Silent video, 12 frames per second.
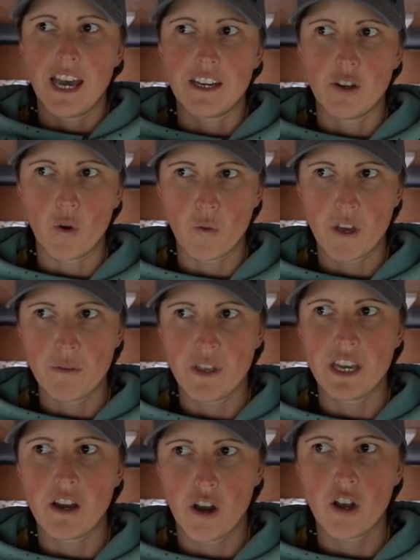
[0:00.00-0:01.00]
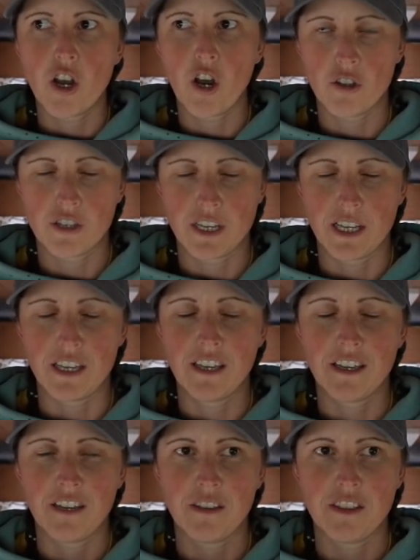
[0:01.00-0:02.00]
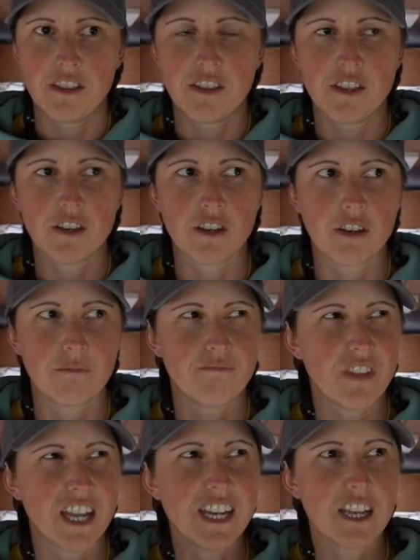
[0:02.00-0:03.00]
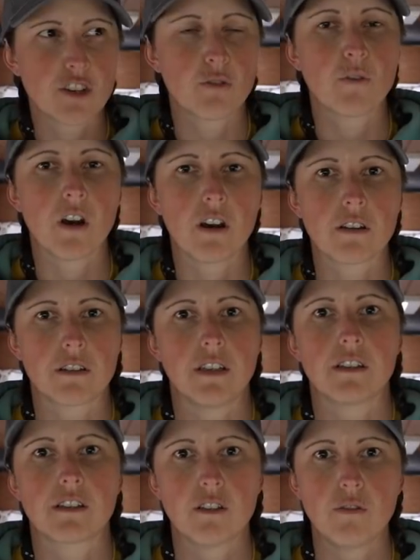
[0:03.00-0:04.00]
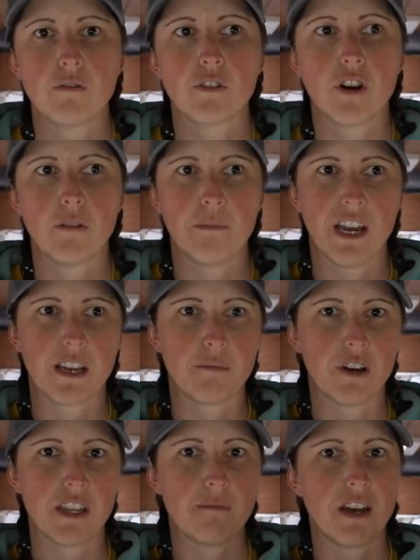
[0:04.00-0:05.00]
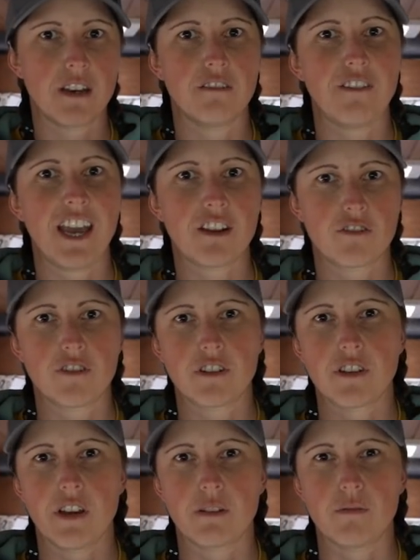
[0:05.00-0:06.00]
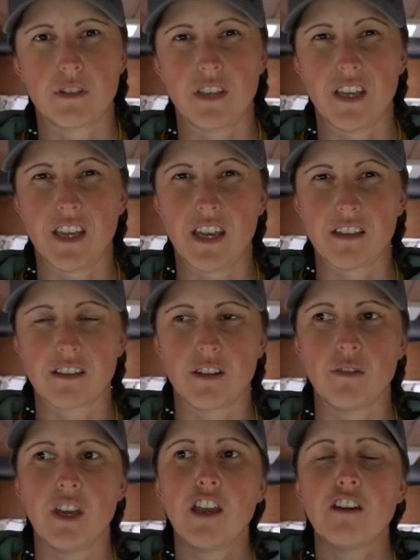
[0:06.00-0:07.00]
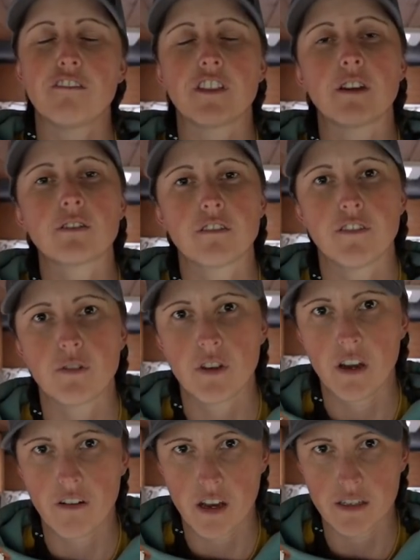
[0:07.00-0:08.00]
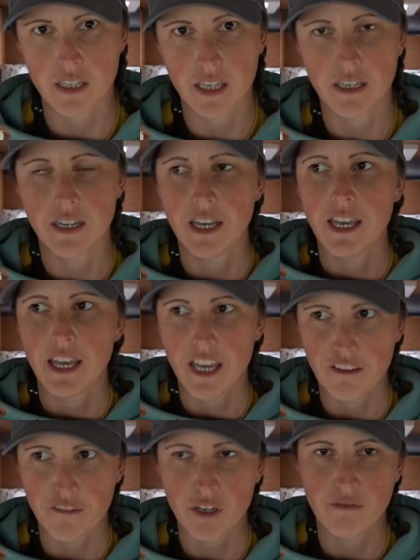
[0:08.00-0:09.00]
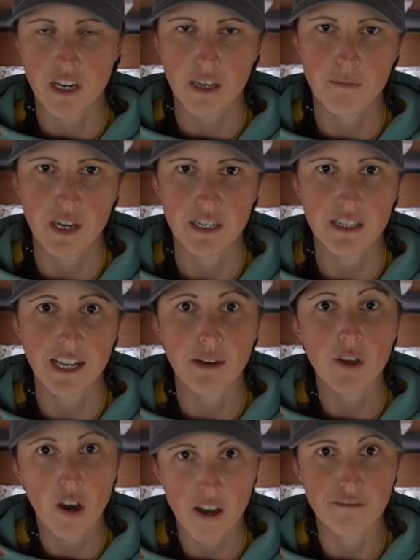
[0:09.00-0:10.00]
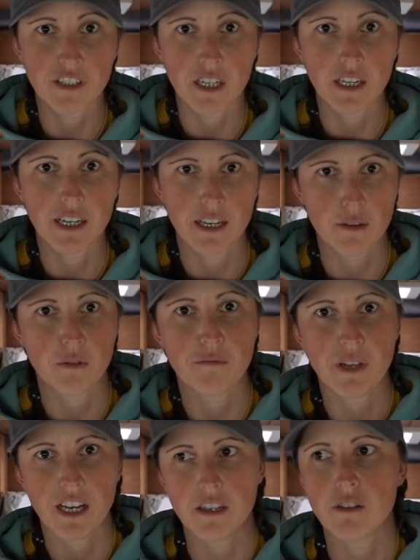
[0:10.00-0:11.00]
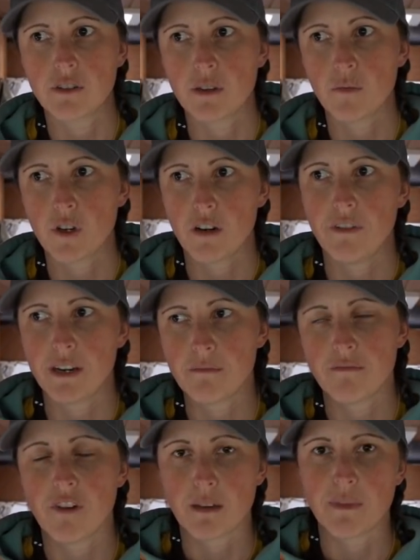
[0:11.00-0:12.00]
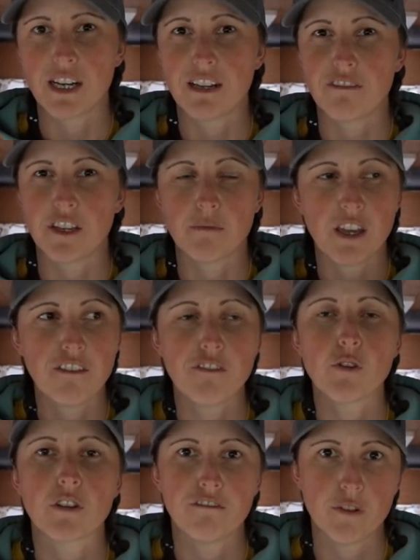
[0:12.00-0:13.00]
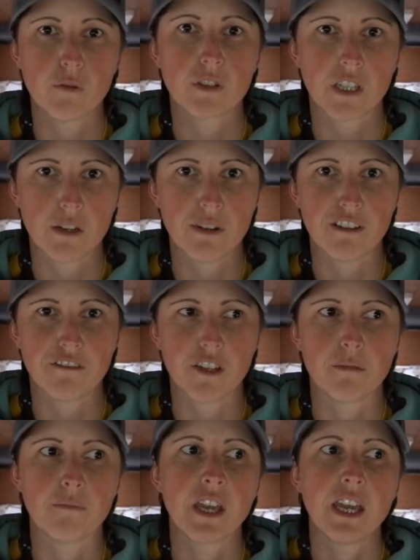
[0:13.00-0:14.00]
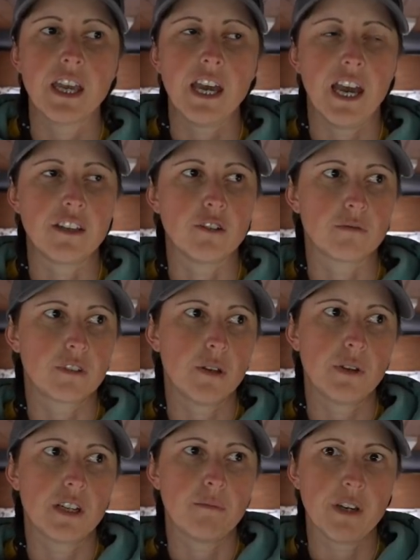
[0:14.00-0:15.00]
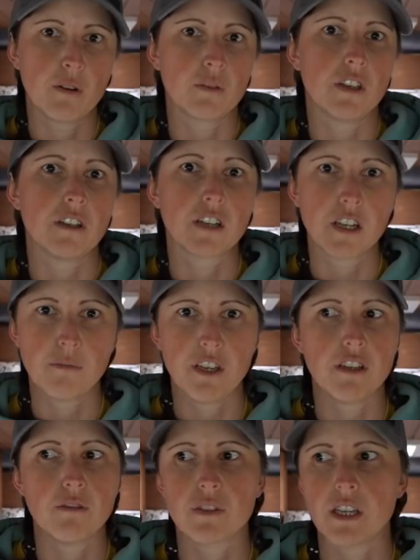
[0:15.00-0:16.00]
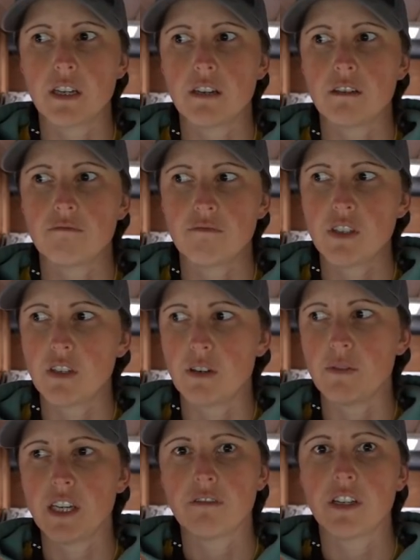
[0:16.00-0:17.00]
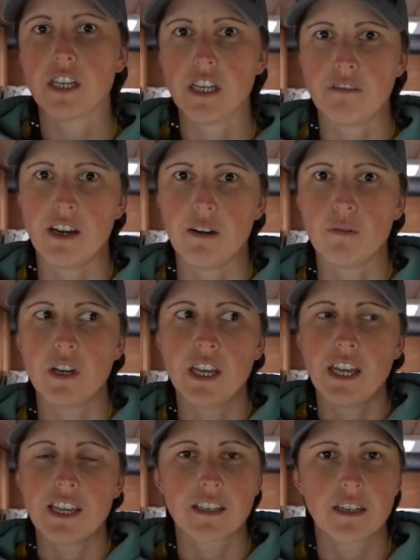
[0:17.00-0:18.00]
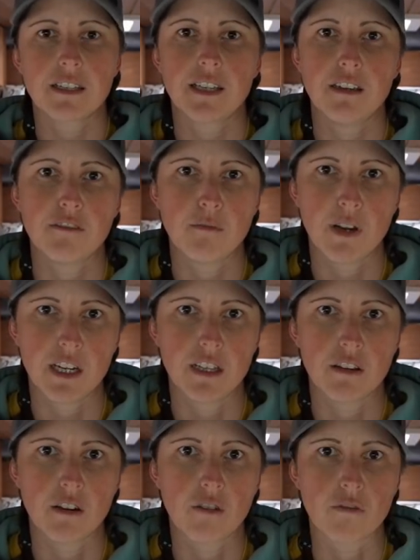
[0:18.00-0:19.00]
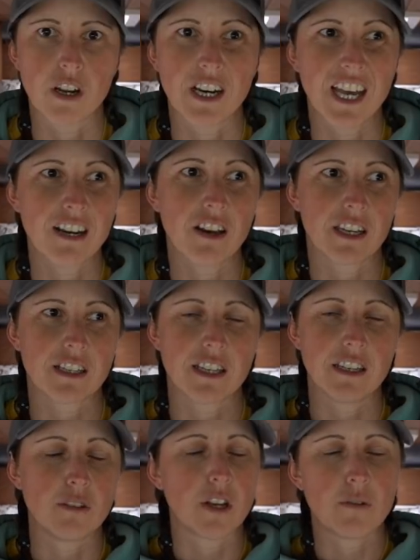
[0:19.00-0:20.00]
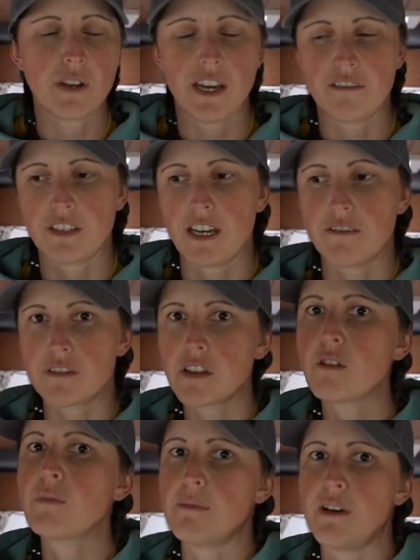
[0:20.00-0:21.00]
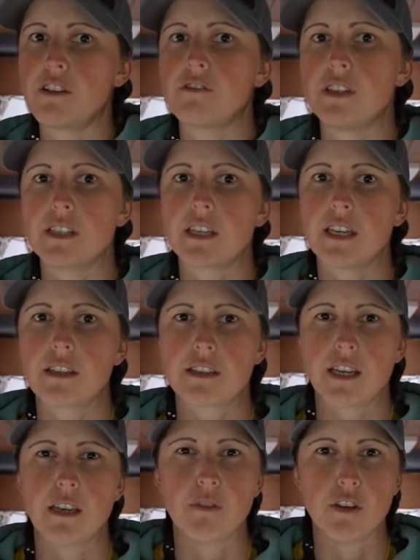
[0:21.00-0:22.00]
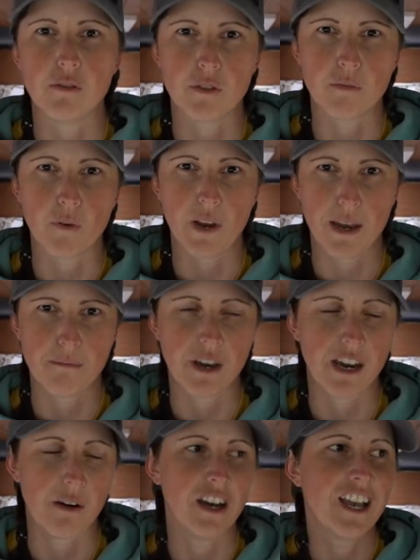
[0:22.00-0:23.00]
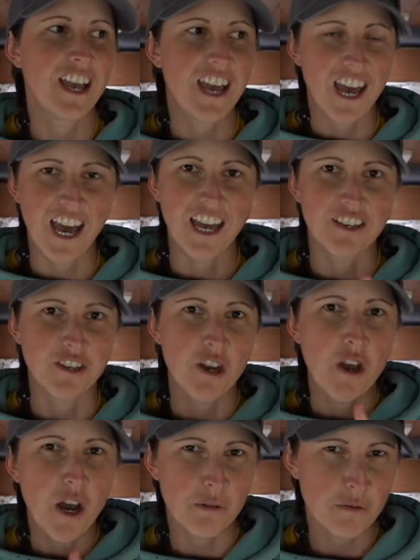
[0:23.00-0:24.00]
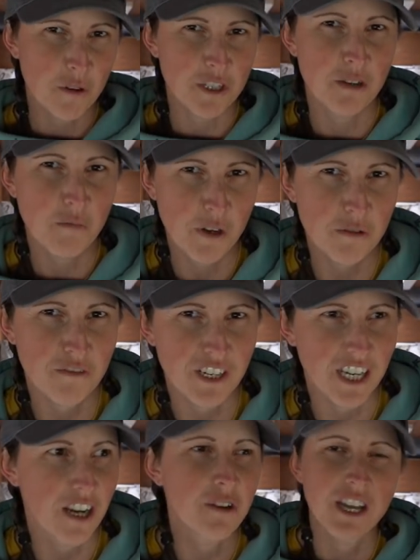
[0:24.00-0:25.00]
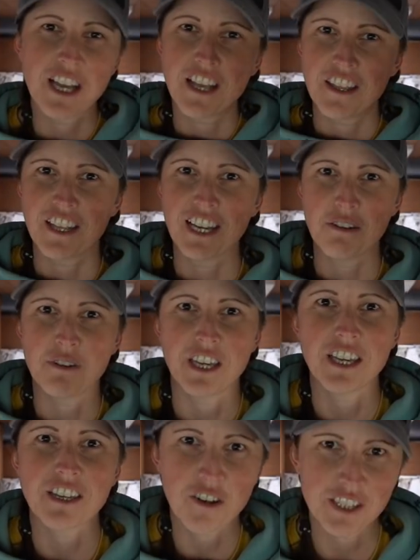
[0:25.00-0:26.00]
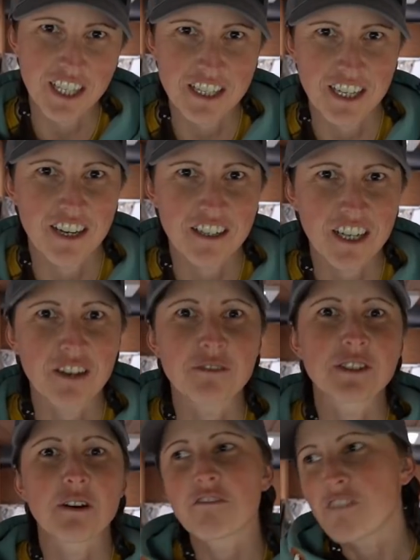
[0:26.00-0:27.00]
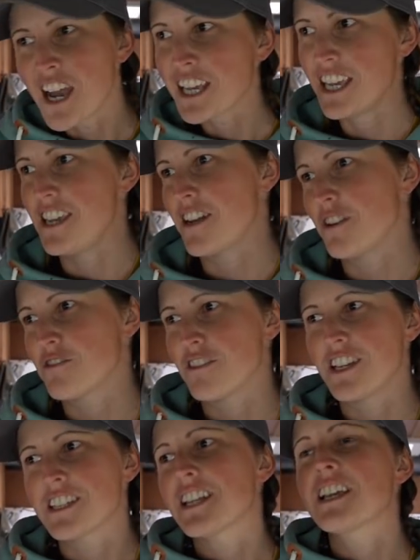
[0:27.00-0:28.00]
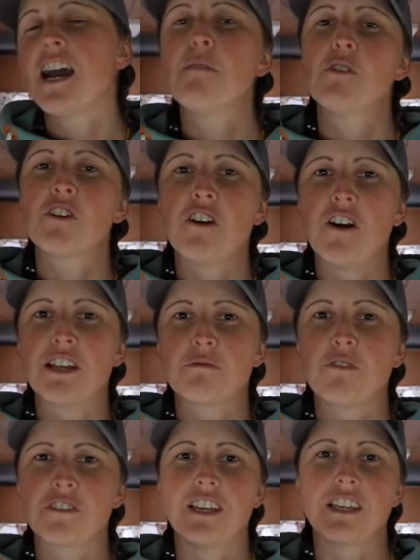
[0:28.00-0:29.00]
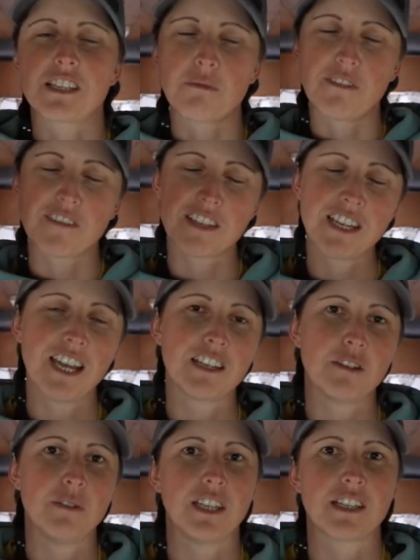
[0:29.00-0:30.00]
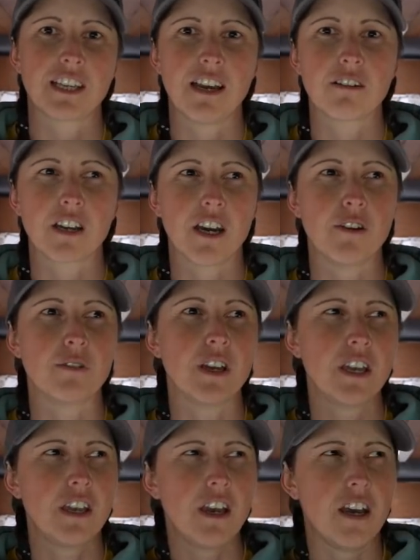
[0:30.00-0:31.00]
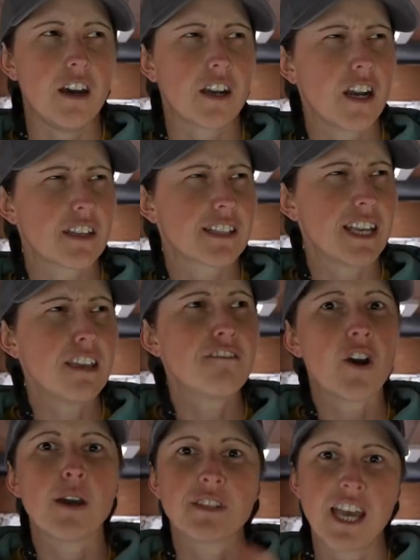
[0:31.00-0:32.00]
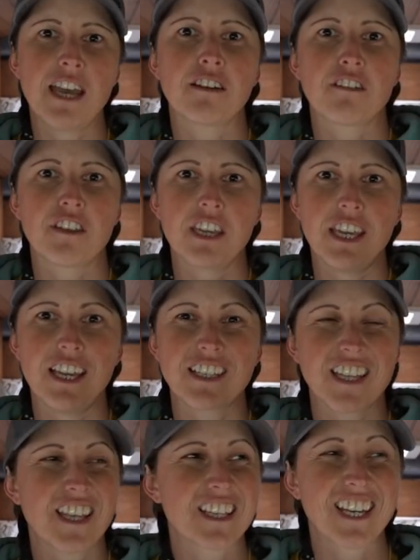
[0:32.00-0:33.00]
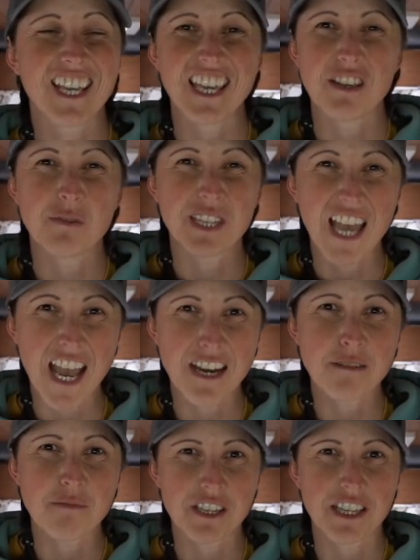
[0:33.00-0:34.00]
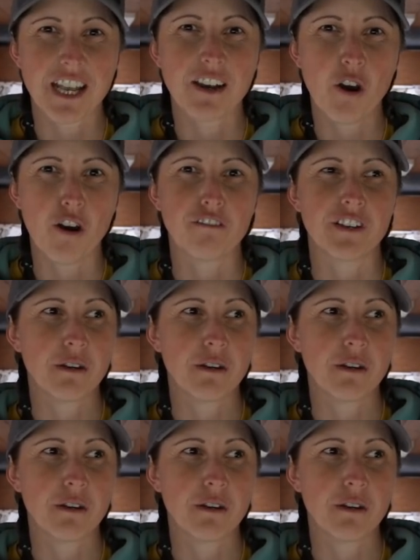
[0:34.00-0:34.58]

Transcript: And although they are costly, the initial cost is soon got back by the amount of extra cycles that you get. So for those of you that are asking if I'd recommend, now that I've done it, now that we've been out and used it, would I recommend lithium? If you can afford to go lithium and you're doing a build that you're going to be using, you know, year in, year out, it's going to save you money in the long run. And like I say, you don't have to have so many batteries to get the same usable amp hour. And I was watching Will's video. The little git got a discount code, so I rang EcoTree and said, come on guys, what's this? So we've snagged you a discount code. I got C-Vibe 10, I think it is, and that's going to get you 10% off.